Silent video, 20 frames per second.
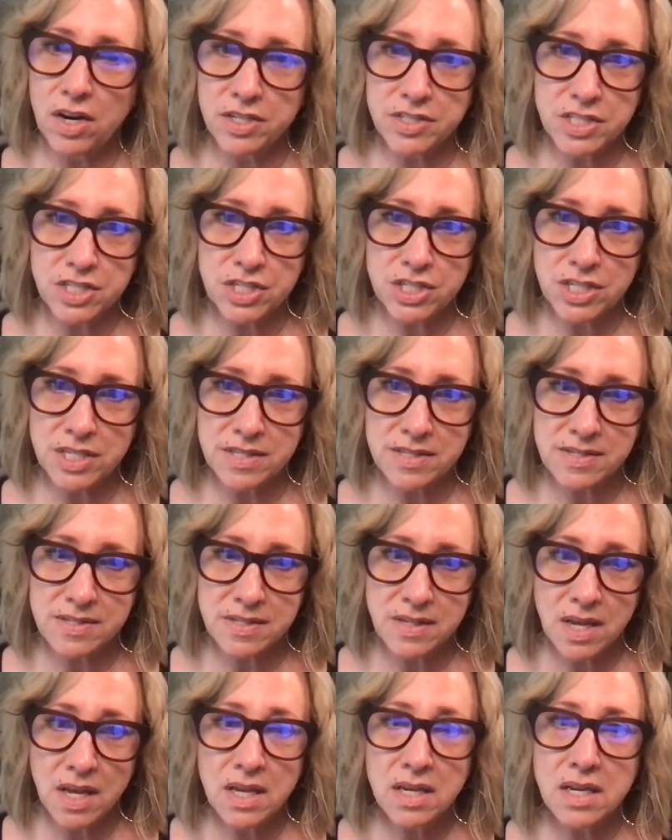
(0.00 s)
auditions,
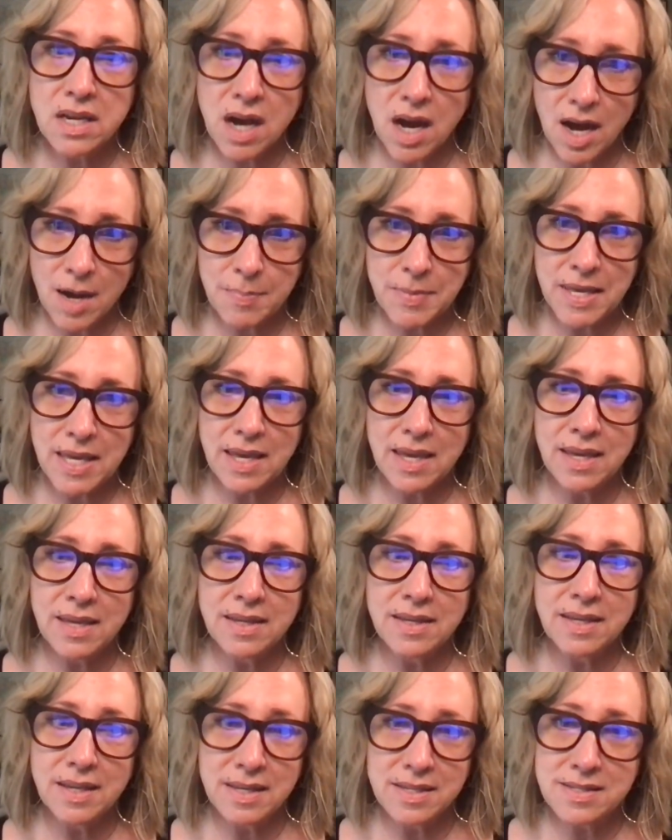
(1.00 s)
copy
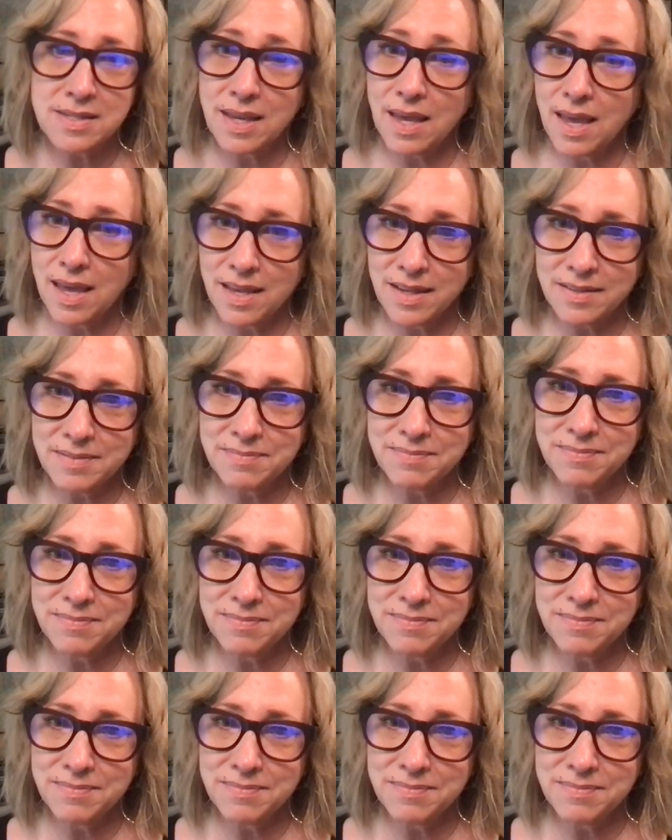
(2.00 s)
is king,